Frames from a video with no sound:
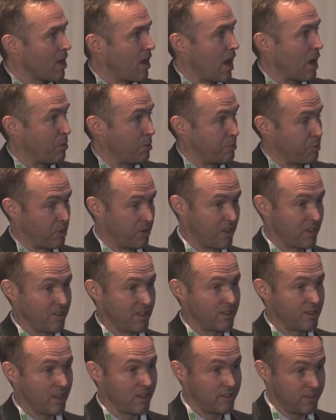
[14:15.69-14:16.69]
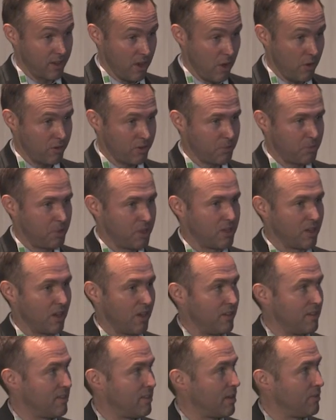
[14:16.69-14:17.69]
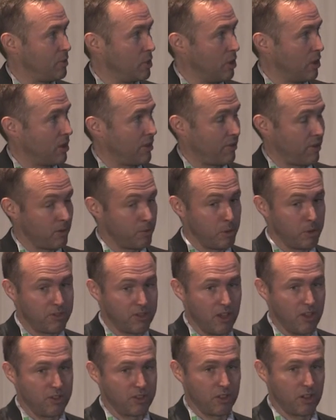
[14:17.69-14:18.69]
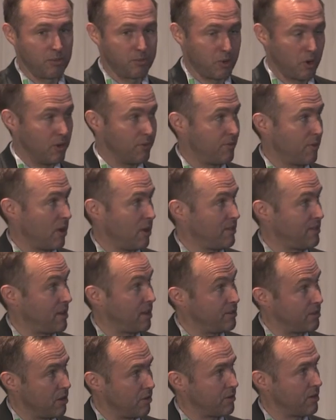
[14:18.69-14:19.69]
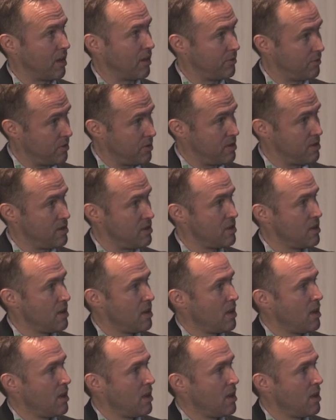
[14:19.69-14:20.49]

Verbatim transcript: I would predict that they don't, because if you look at their mutational profiles, they don't have the